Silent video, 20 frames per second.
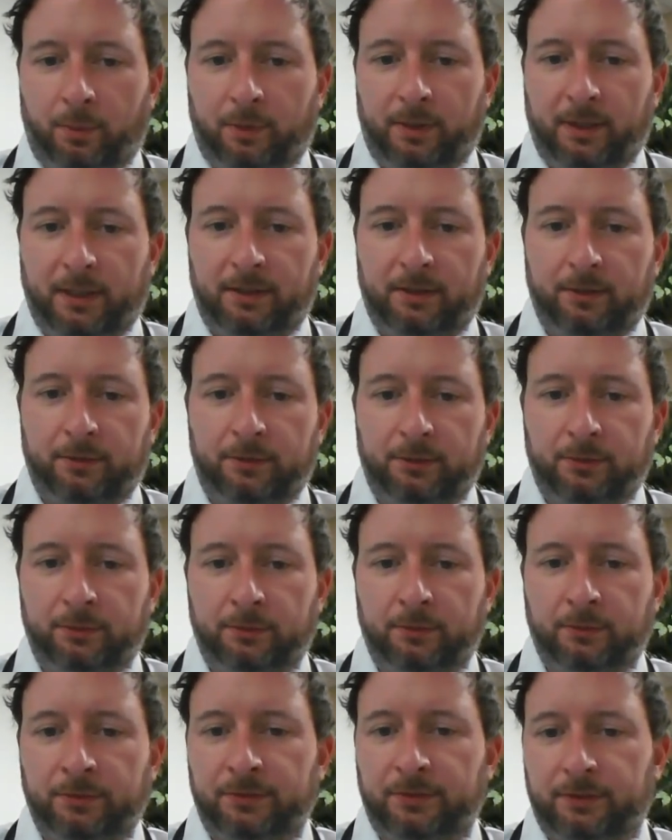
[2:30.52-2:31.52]
We had no
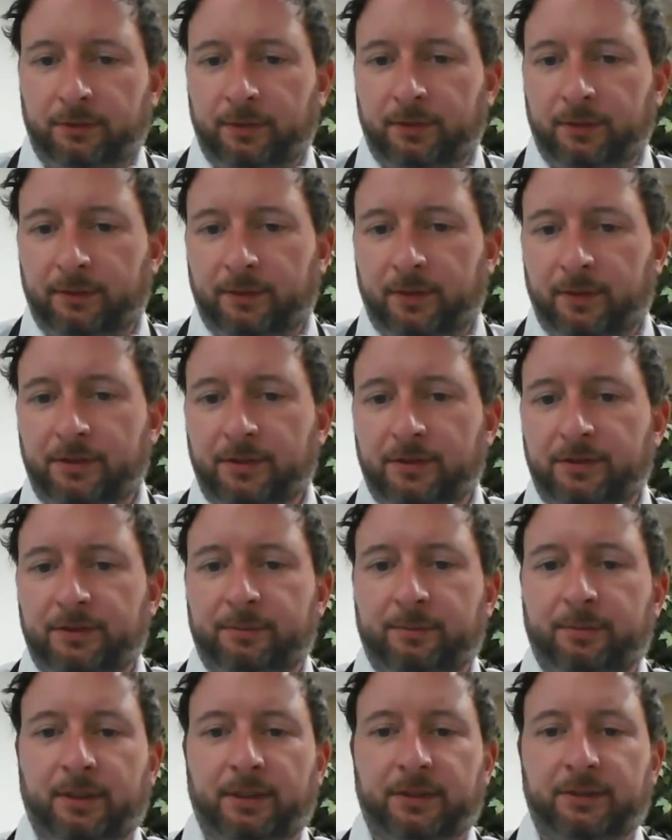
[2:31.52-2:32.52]
tools or interventions
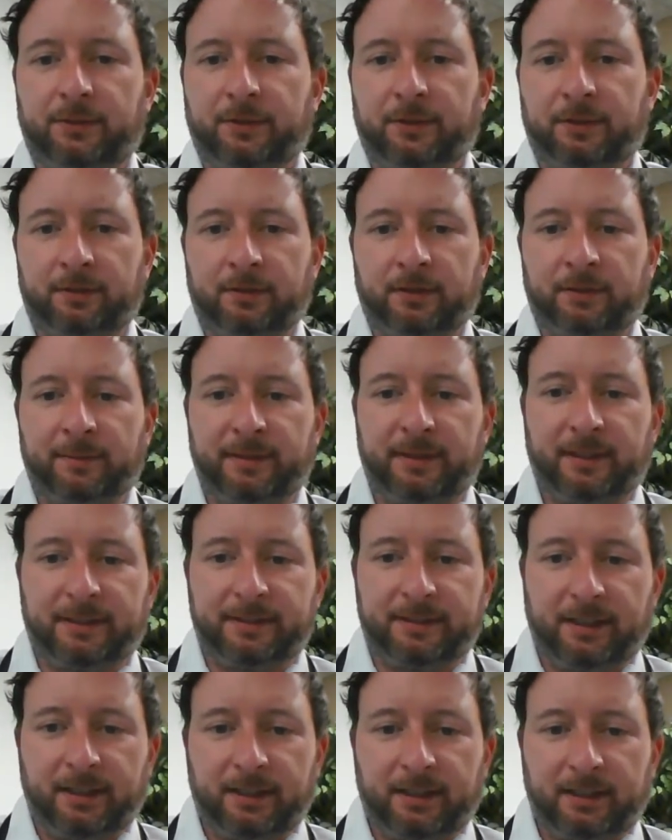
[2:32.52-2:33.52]
in place for delirium at that
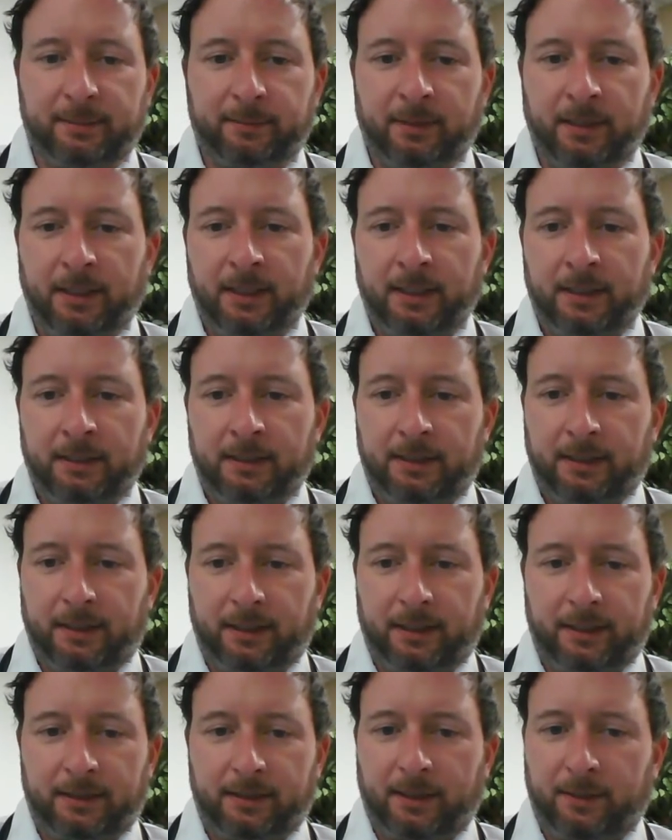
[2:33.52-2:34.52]
time,
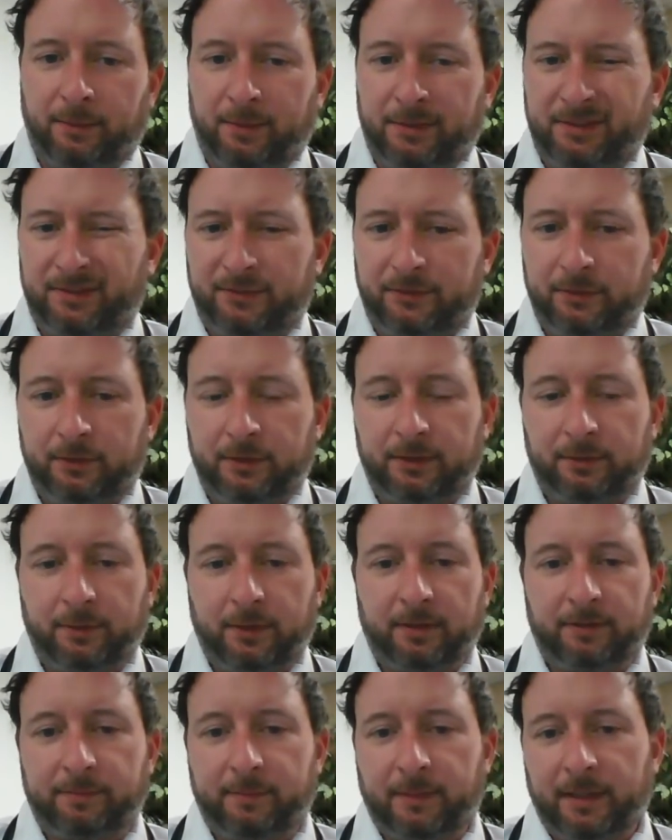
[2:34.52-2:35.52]
and I wasn't fully
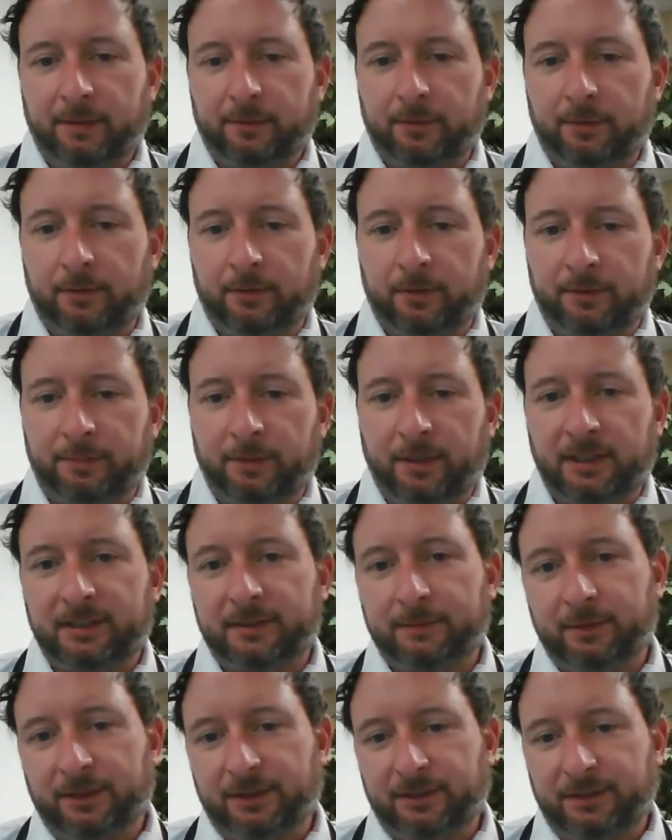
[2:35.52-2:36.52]
aware of my role in
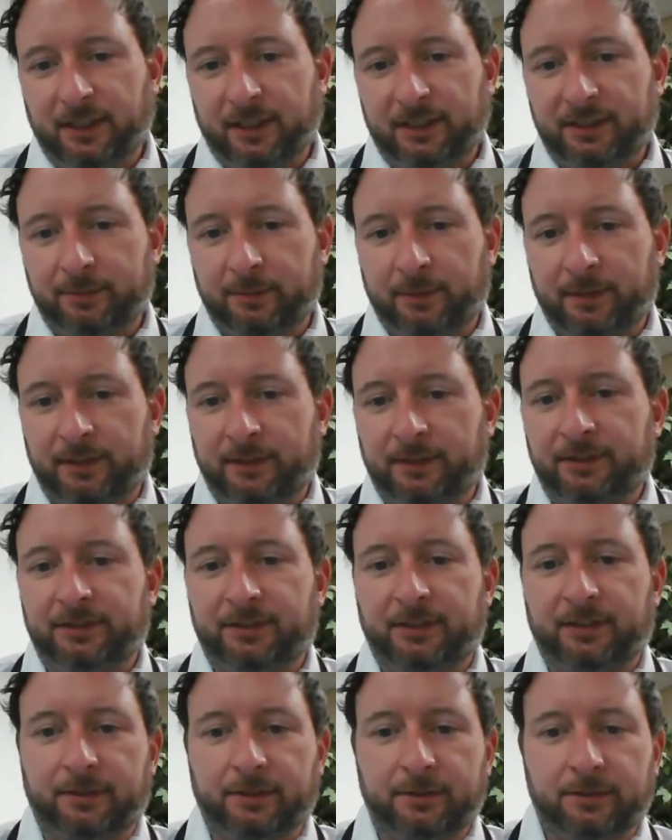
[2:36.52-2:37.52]
possibly exacerbating his
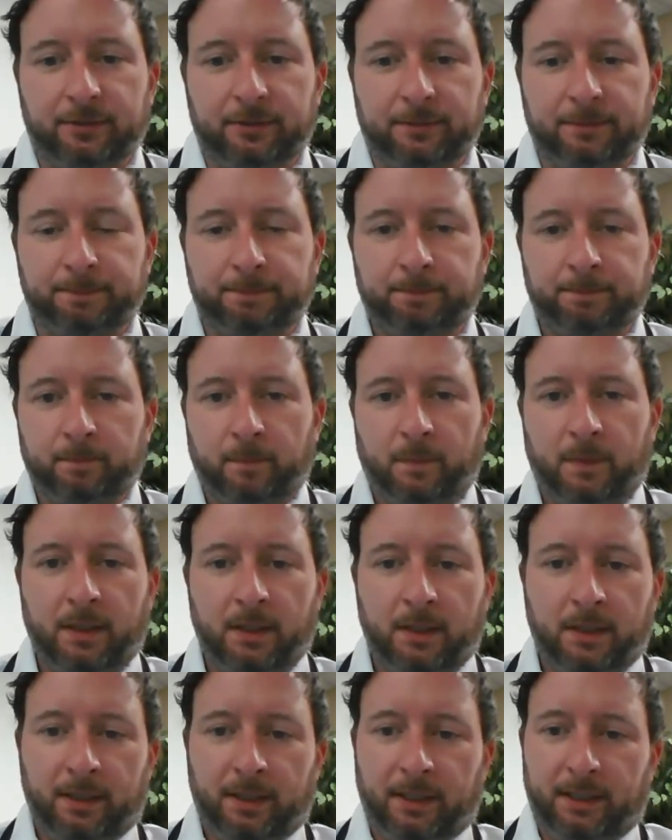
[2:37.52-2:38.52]
condition.
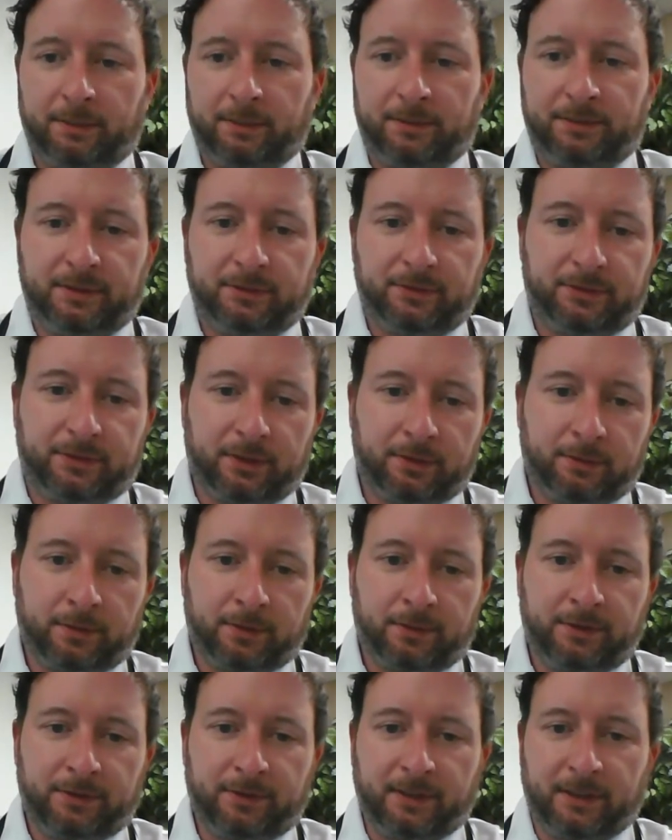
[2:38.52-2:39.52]
He received
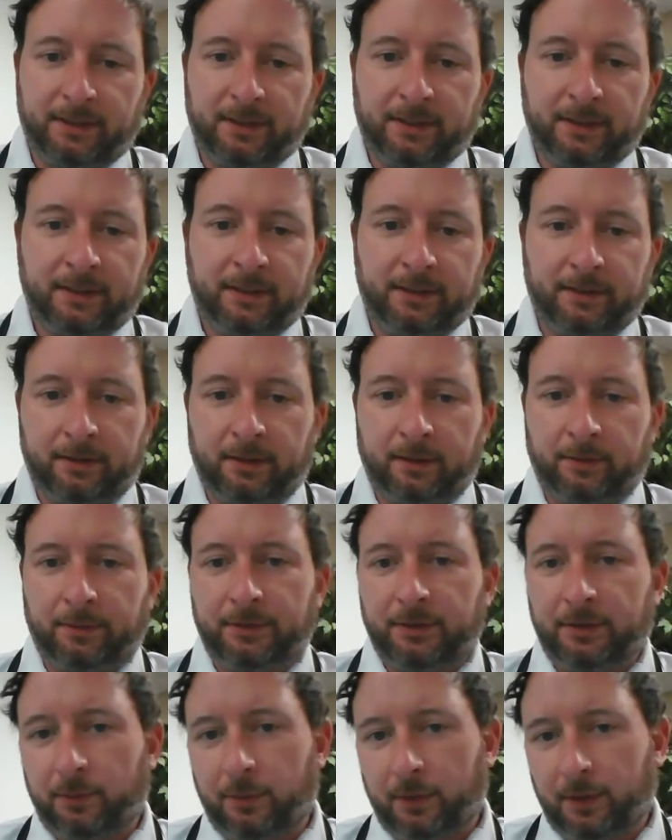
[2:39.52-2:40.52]
steroids that night along with
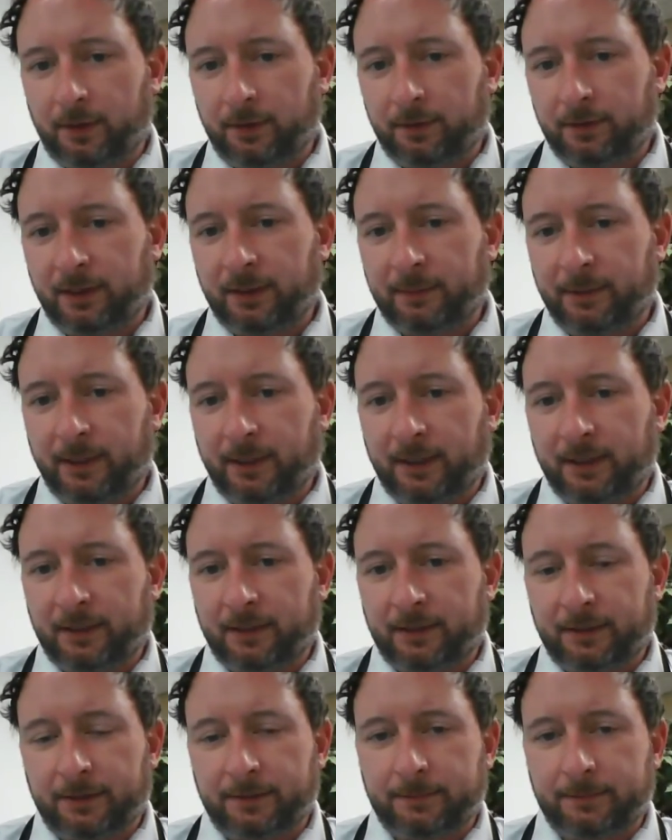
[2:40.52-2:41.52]
the quinolone
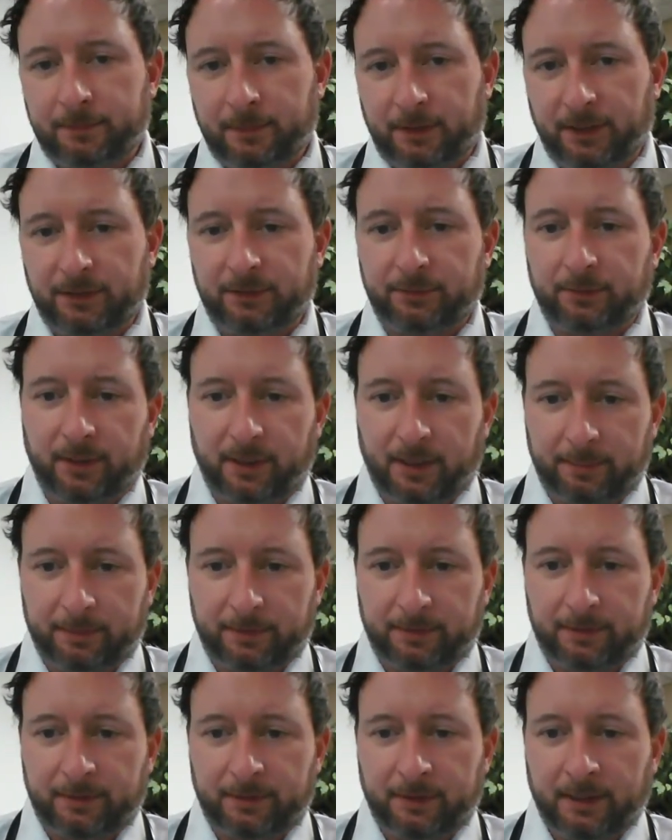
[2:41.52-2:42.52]
antibiotic. Guess what
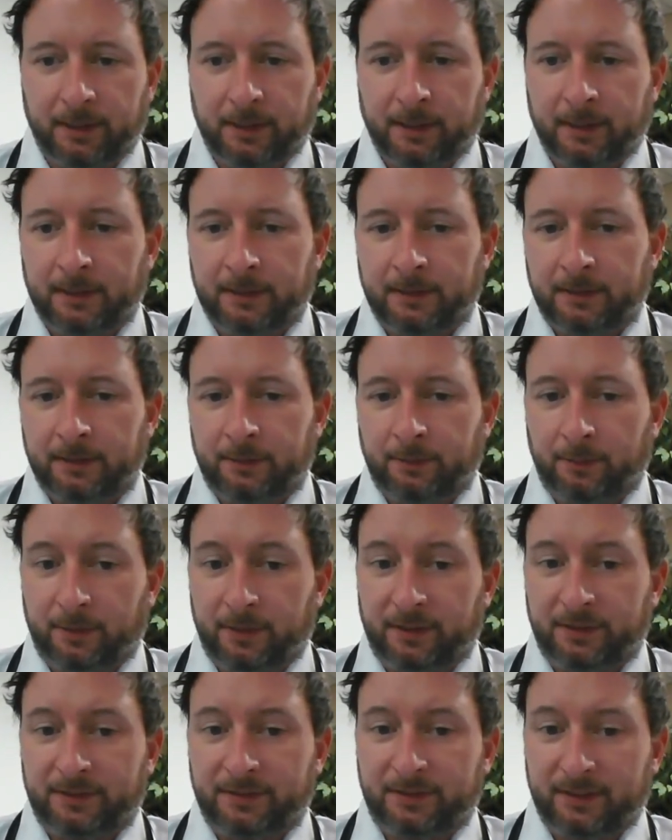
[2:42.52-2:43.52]
happened?
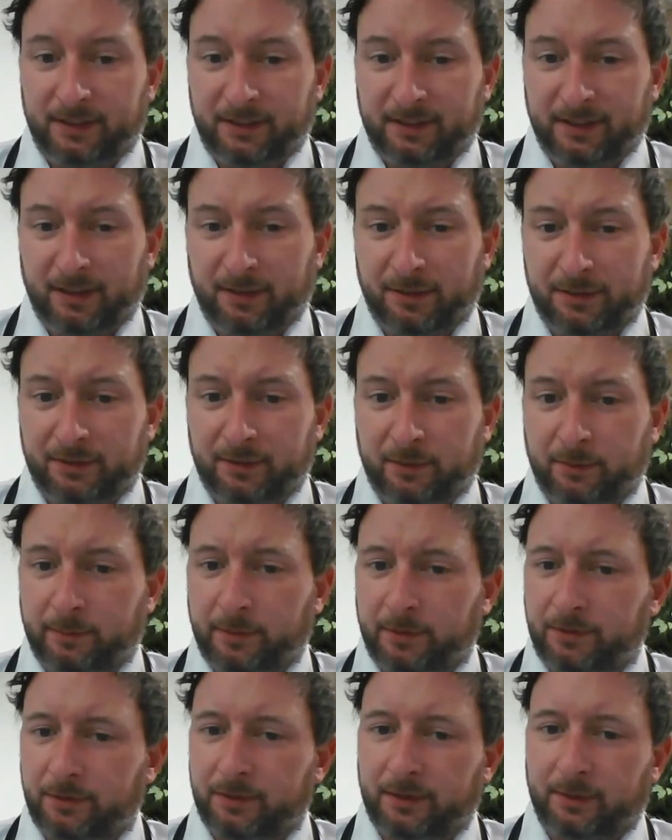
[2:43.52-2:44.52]
Within 6 hours of
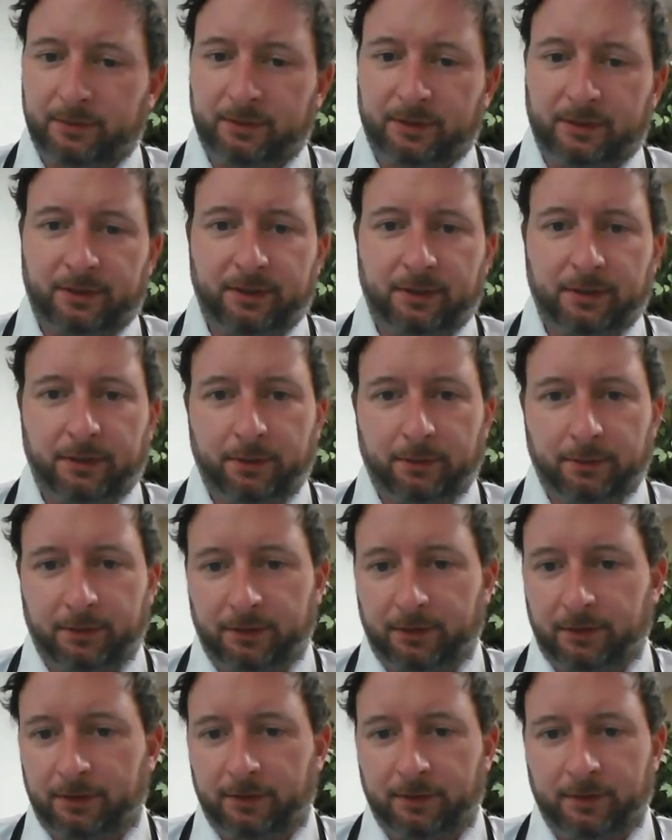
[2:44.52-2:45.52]
admission, he was acutely
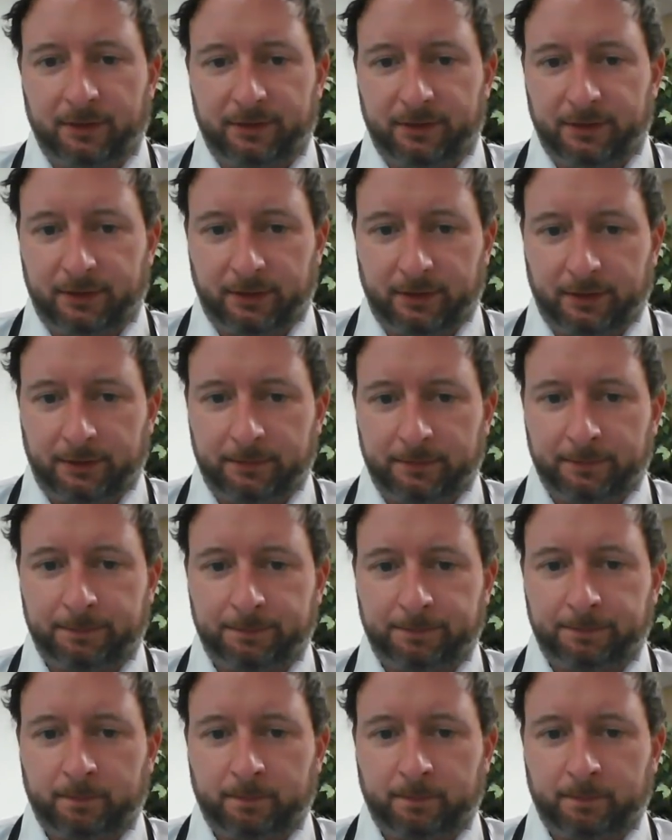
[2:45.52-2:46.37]
delirious again.